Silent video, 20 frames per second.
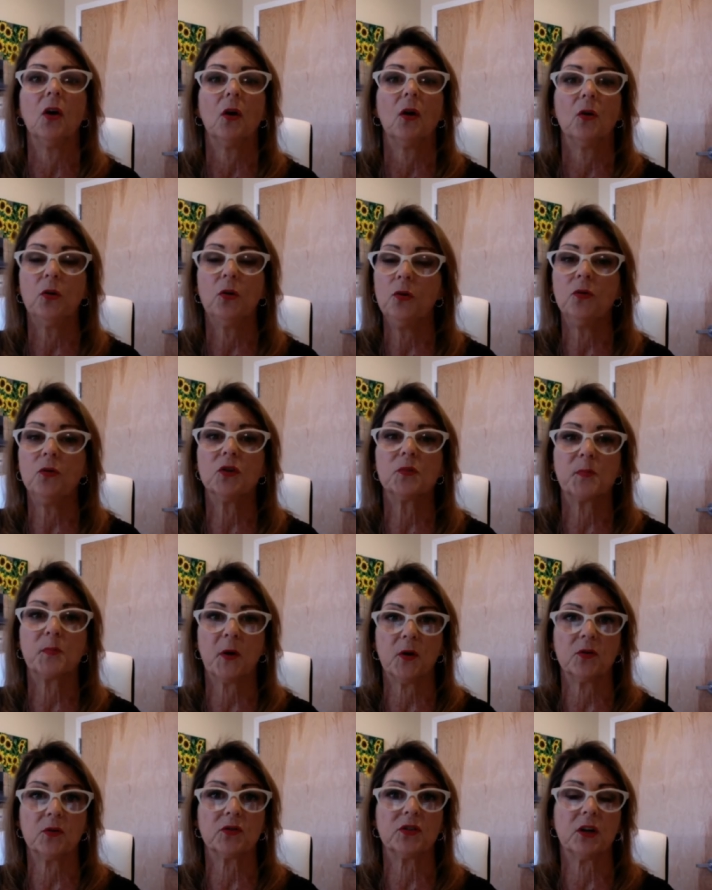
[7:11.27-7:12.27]
who's
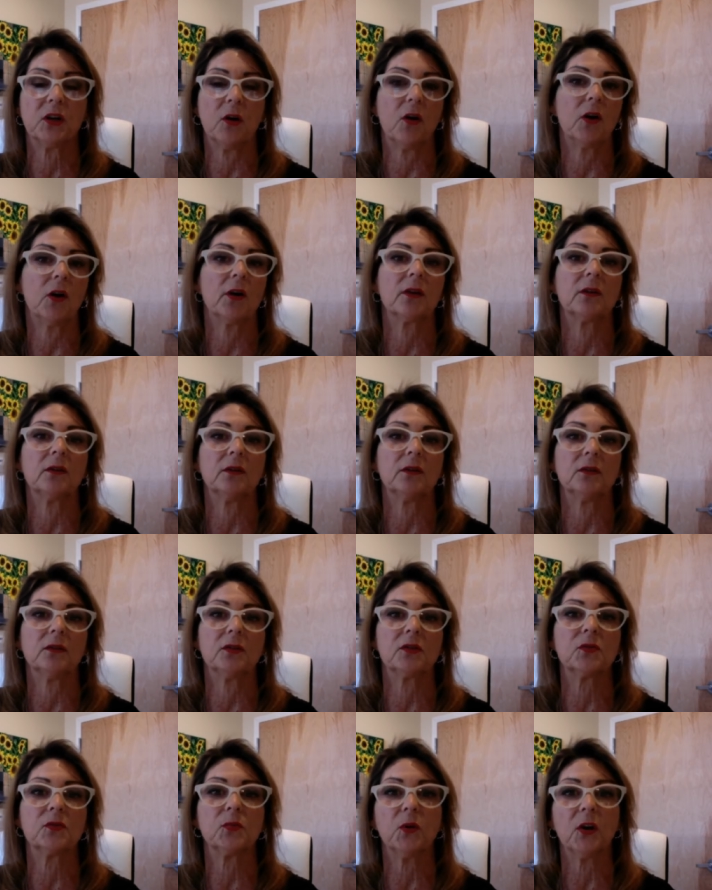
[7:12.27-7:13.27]
posting
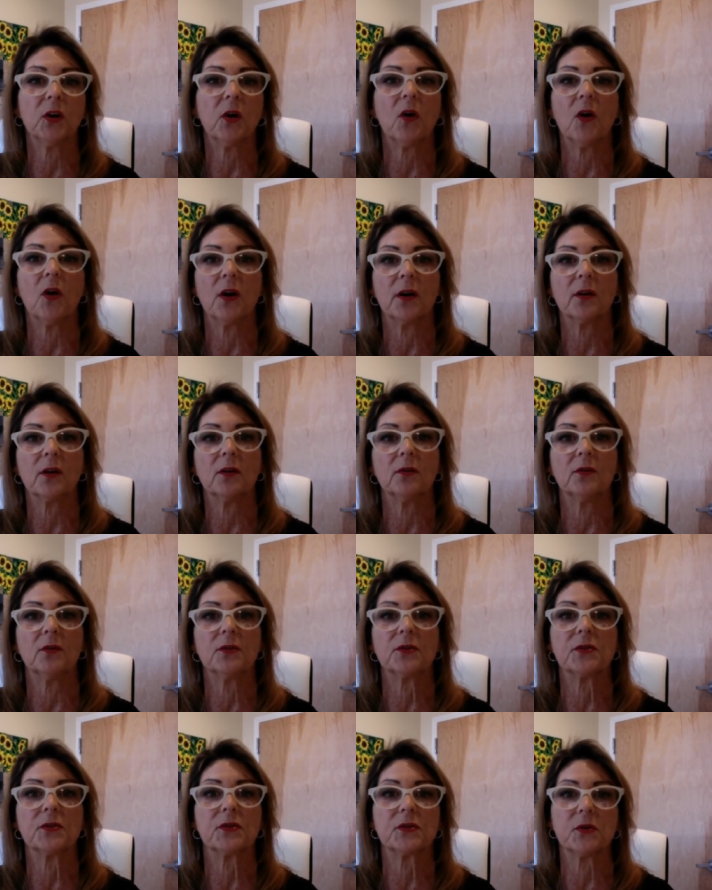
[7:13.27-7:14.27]
articles, what
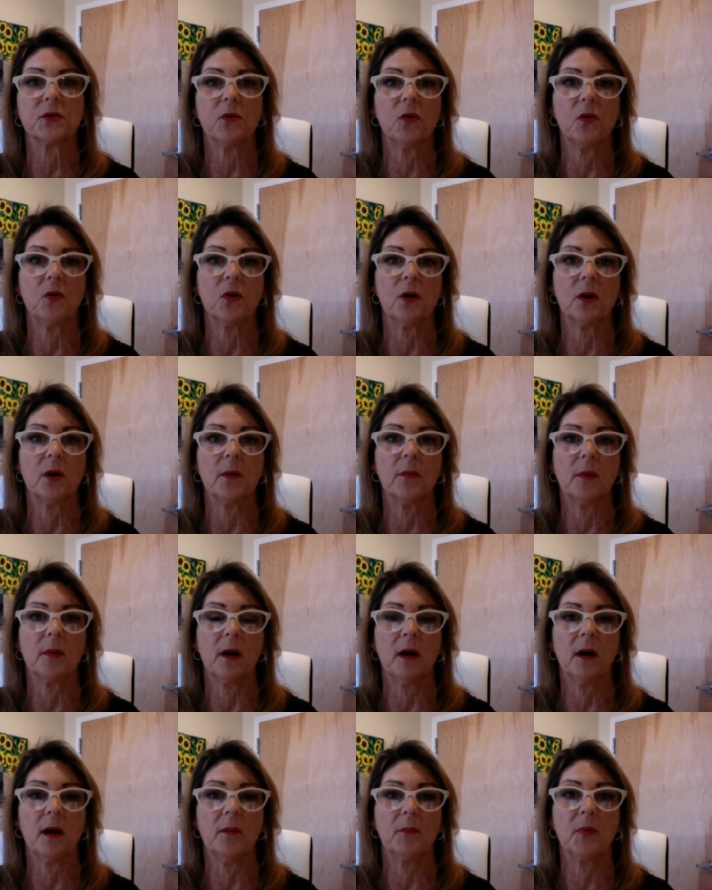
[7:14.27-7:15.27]
articles or
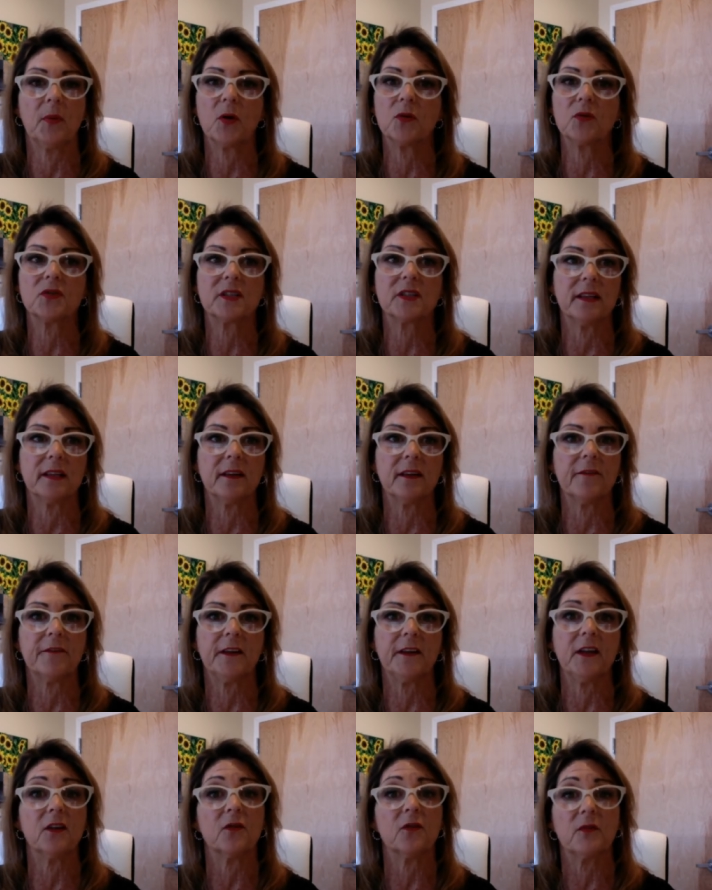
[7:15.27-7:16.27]
um, posts in the
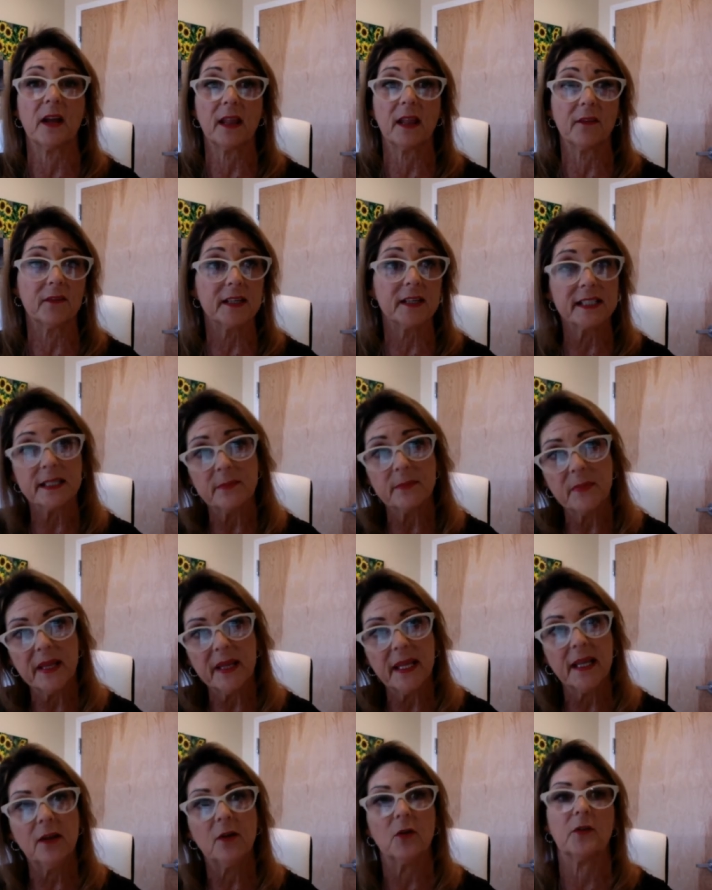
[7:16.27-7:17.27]
feed are relevant to
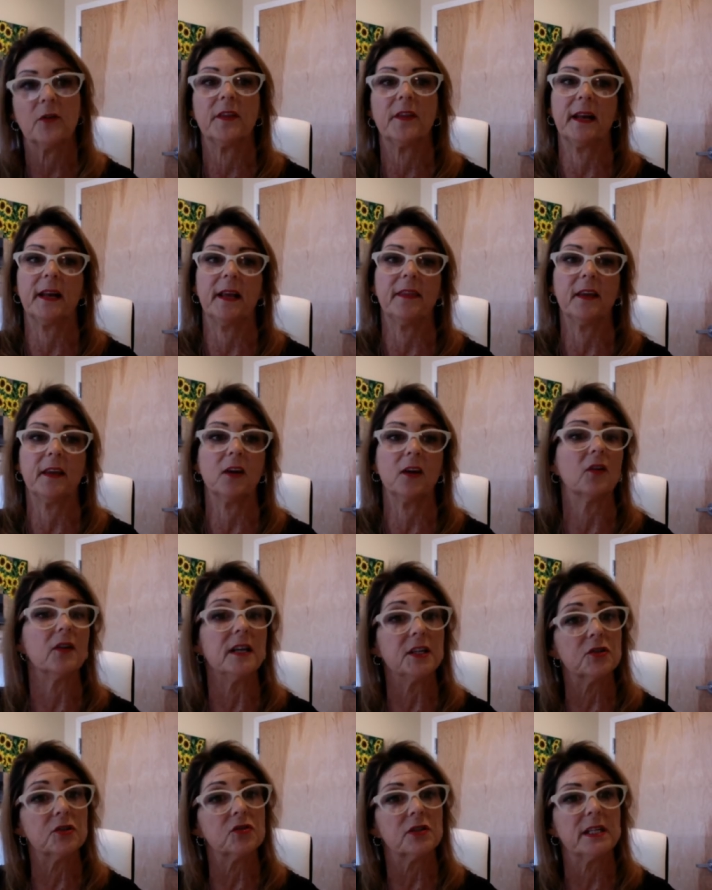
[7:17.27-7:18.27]
me or that I think are
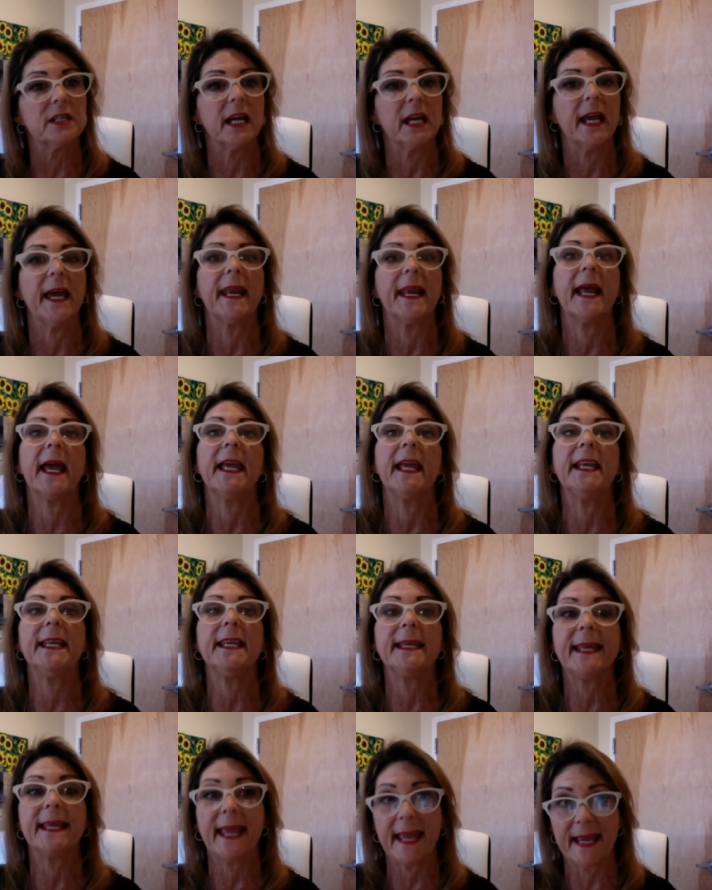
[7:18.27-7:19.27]
interesting, and I
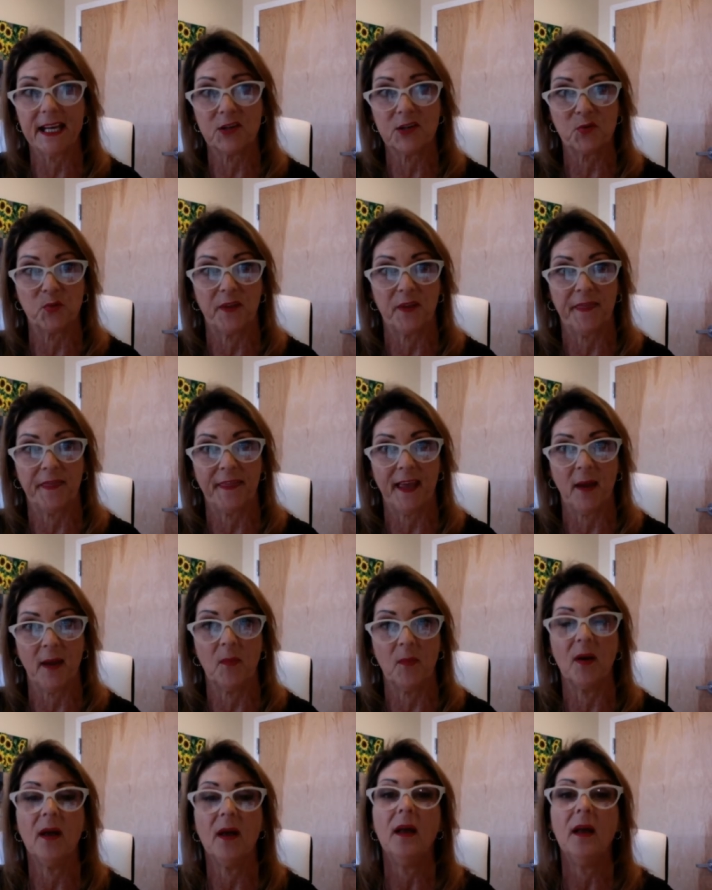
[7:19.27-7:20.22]
engage with them.